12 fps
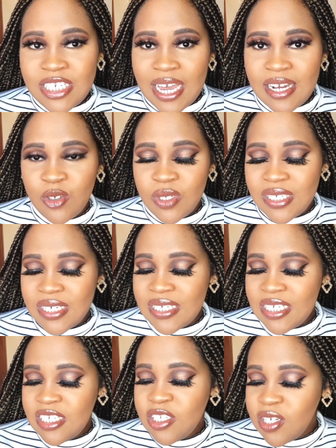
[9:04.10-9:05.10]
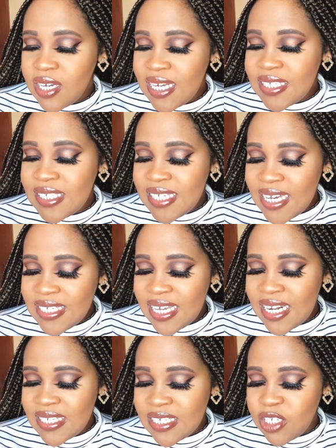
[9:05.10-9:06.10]
a tongue twisting it says,
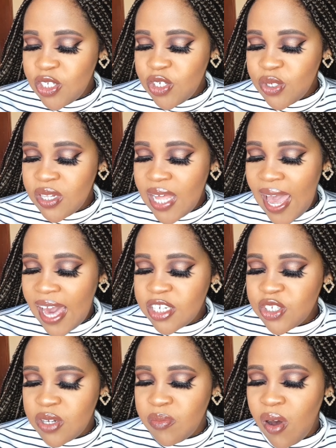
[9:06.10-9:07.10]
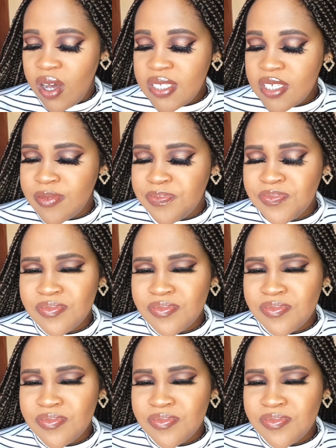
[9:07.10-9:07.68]
that it's a dual action mask